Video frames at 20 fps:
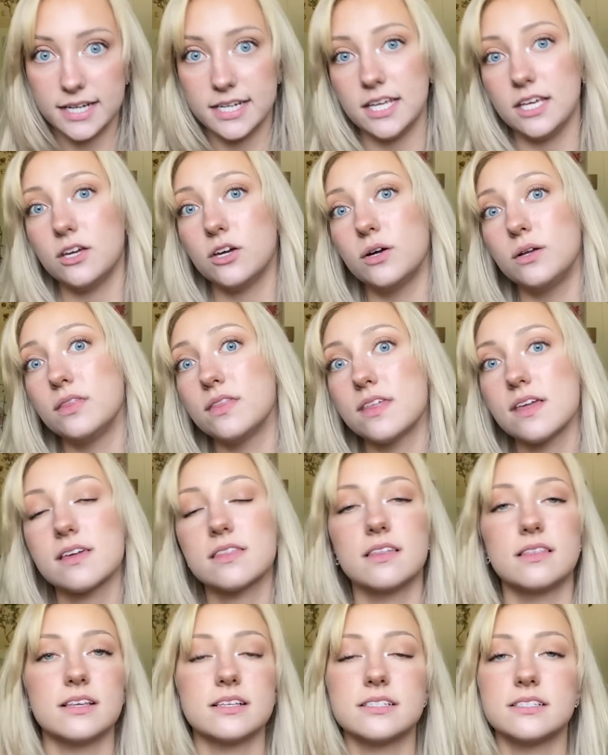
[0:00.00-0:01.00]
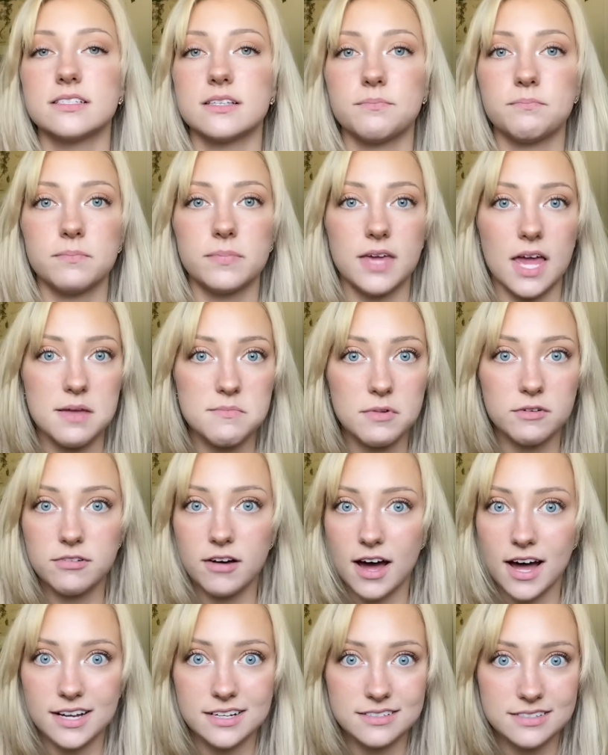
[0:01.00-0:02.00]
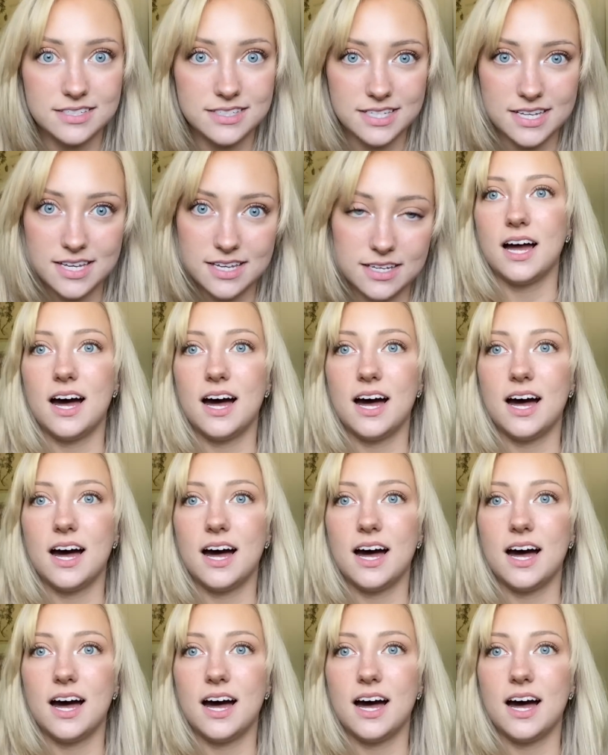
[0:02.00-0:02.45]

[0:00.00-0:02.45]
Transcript: He could think that this is a game of hide and seek.